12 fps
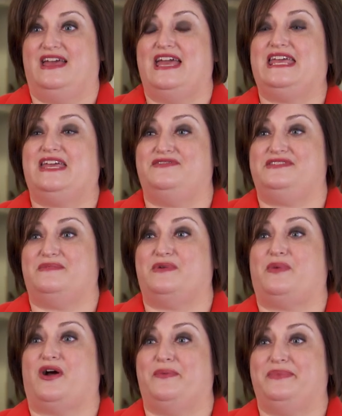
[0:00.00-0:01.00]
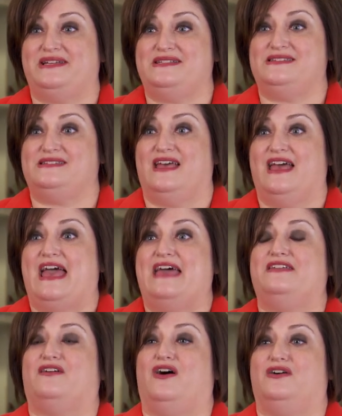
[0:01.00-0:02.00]
It gives them a purpose
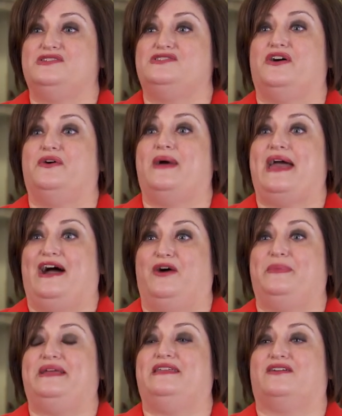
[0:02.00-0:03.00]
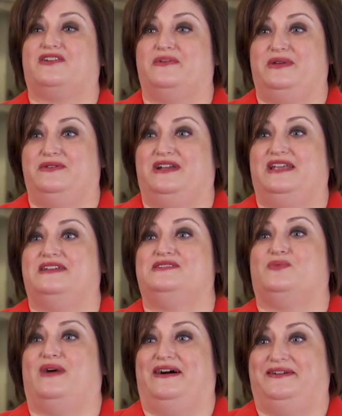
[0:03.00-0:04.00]
and they're also helping their community
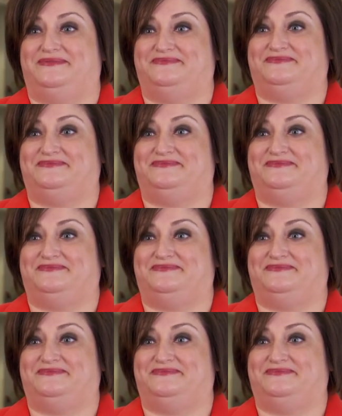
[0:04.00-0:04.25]
as well.